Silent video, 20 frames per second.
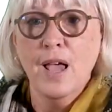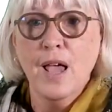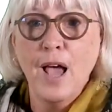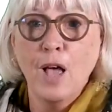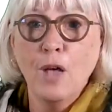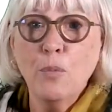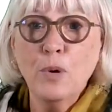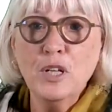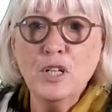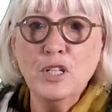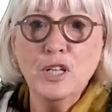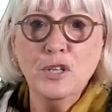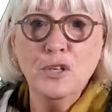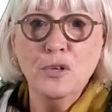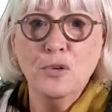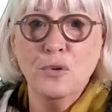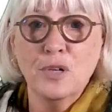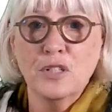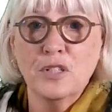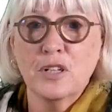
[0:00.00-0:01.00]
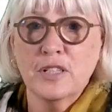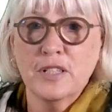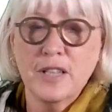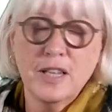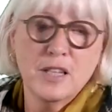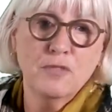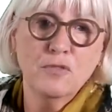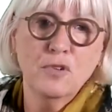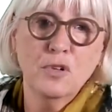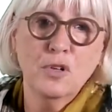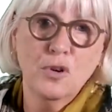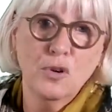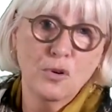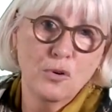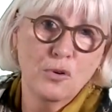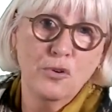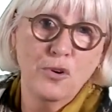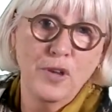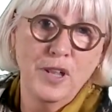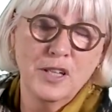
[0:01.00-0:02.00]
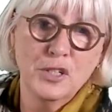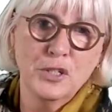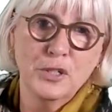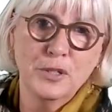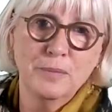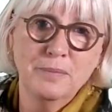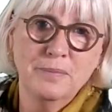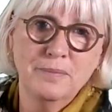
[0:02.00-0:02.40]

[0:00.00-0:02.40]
I'm wishing you a successful co-creation.